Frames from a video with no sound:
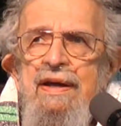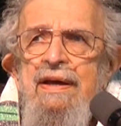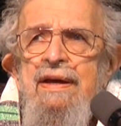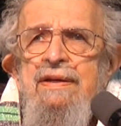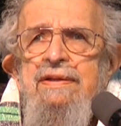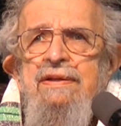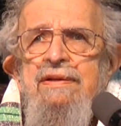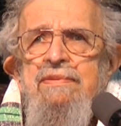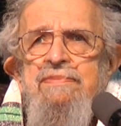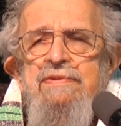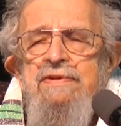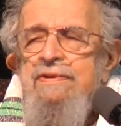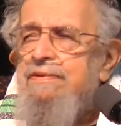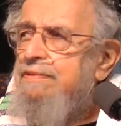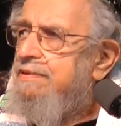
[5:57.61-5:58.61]
I had the
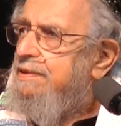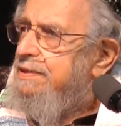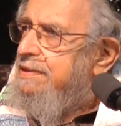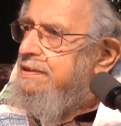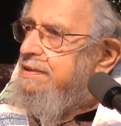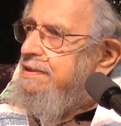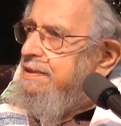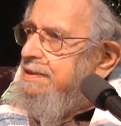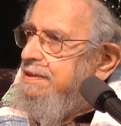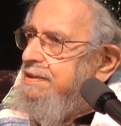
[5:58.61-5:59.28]
opportunity